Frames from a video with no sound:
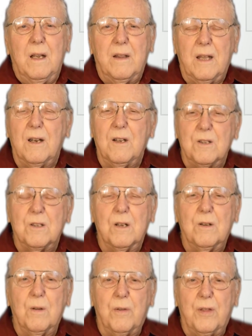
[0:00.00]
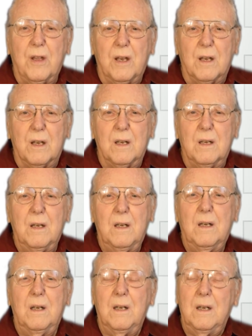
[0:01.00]
That is, to think,
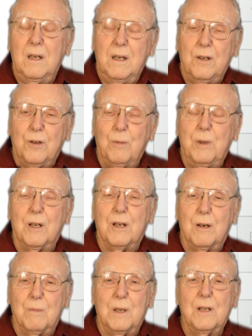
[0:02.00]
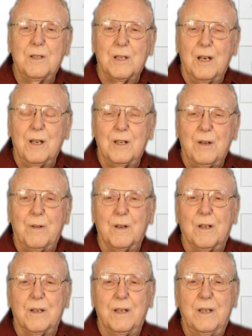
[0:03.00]
to become
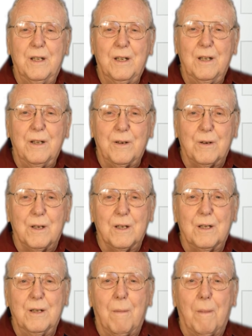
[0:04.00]
scientifically literate.